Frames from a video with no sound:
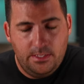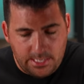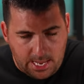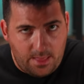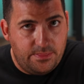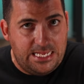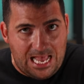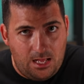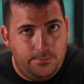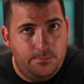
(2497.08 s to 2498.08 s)
Yeah, the
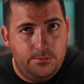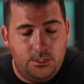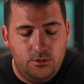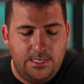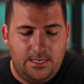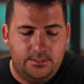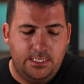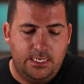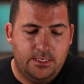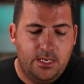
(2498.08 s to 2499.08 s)
albums do not
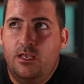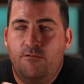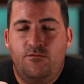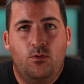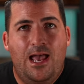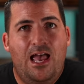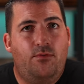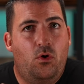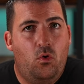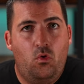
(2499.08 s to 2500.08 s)
sync. If you
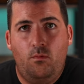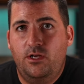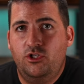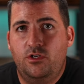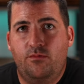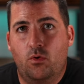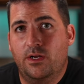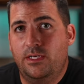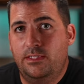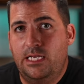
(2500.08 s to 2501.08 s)
have a whole bunch of
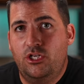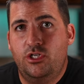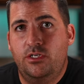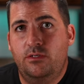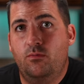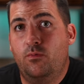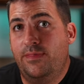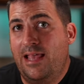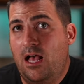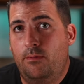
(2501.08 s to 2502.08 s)
organization
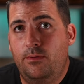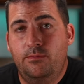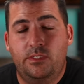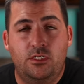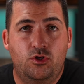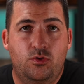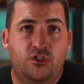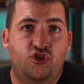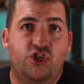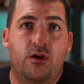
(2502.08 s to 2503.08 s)
with albums and you
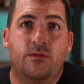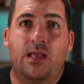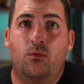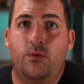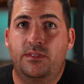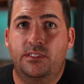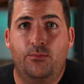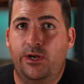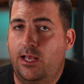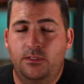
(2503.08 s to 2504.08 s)
share that with
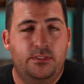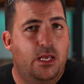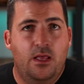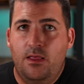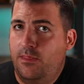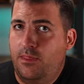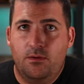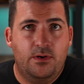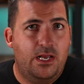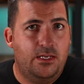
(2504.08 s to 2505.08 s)
someone else,
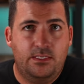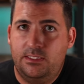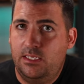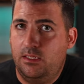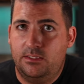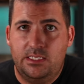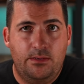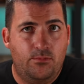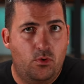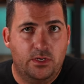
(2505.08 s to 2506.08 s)
they're not going to see the
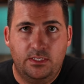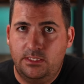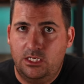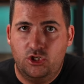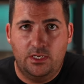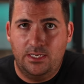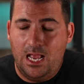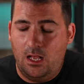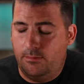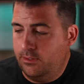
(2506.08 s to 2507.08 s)
same organization in
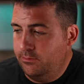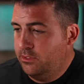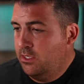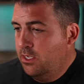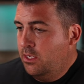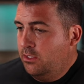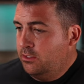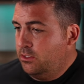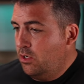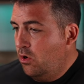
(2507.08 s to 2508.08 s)
albums.
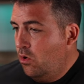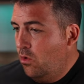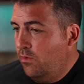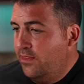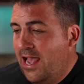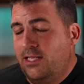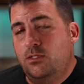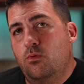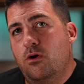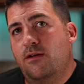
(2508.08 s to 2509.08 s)
So
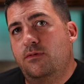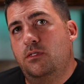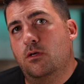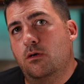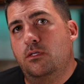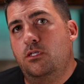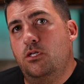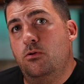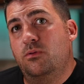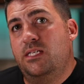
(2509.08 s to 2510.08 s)
that's where I've started
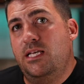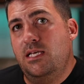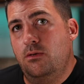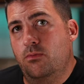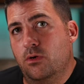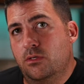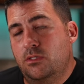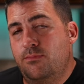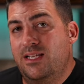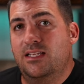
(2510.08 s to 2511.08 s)
to use
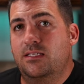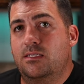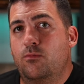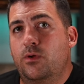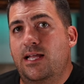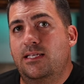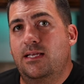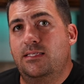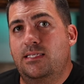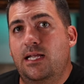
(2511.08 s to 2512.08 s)
keywords, because when I
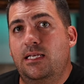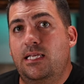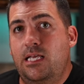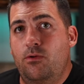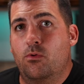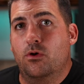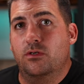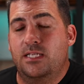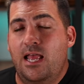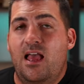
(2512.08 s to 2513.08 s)
assign
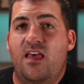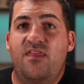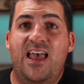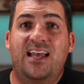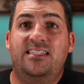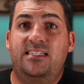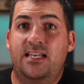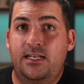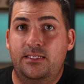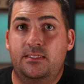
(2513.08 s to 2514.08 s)
keywords, that
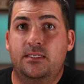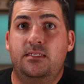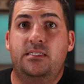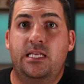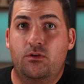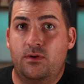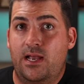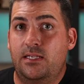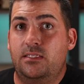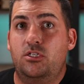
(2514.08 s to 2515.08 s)
does
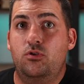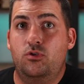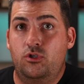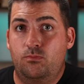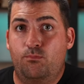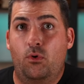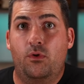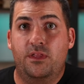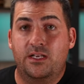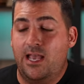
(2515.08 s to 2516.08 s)
synchronize to
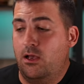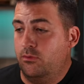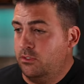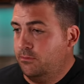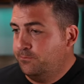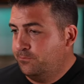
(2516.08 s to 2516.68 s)
both accounts.